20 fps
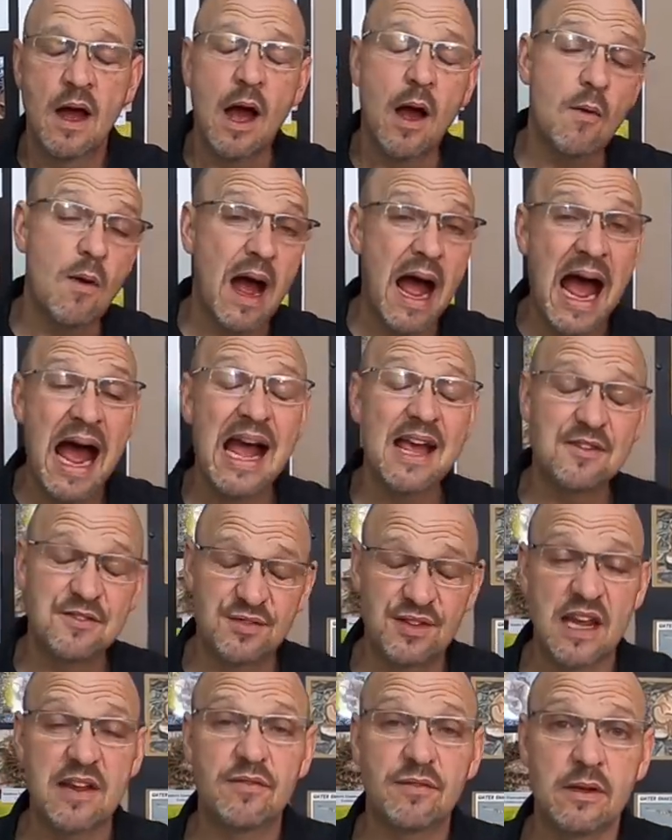how I
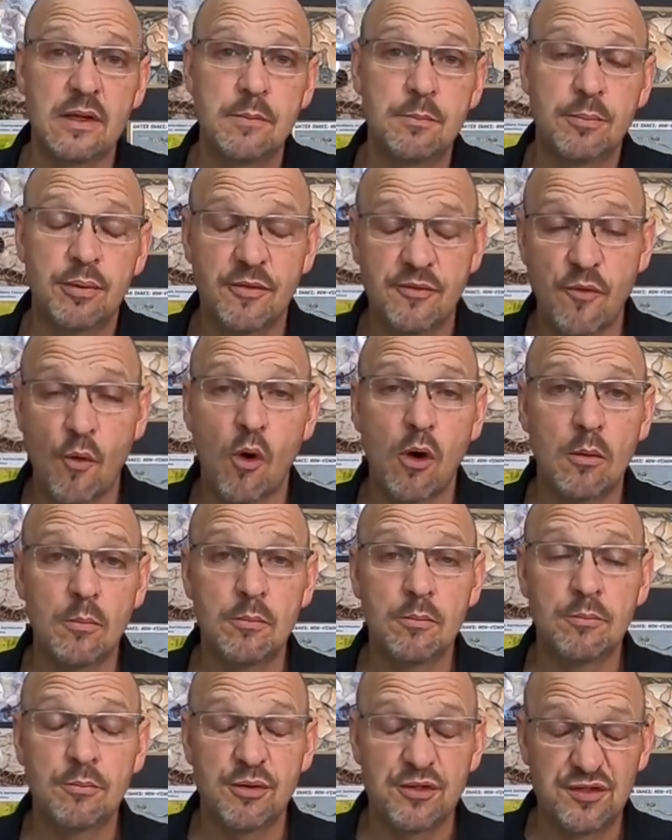safely perform